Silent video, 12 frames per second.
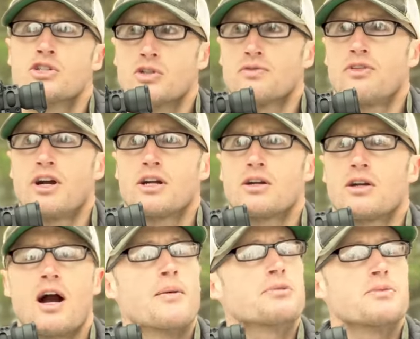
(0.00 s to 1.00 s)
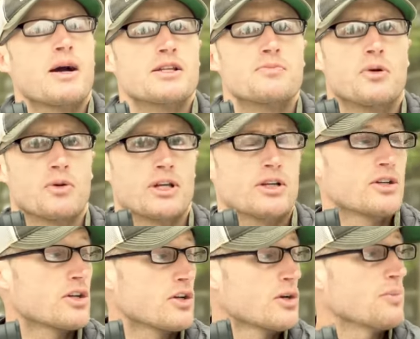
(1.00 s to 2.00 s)
Surefire optimized bolt
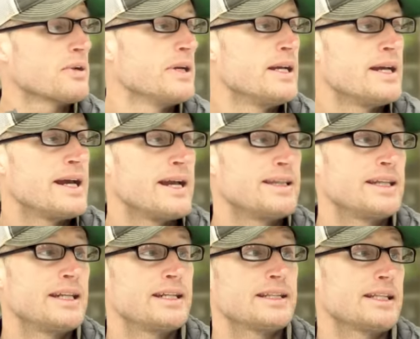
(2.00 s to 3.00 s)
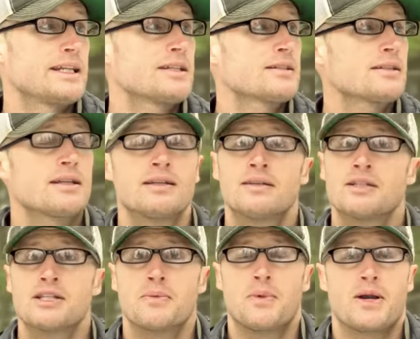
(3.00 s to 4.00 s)
carrier group. And then at the end,
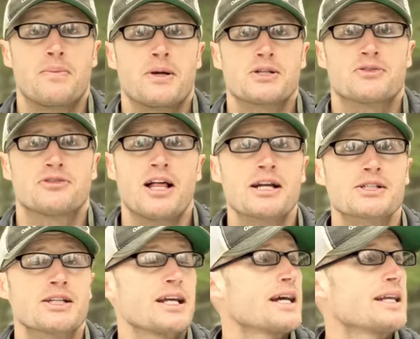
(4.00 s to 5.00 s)
didn't want a bunch of flash at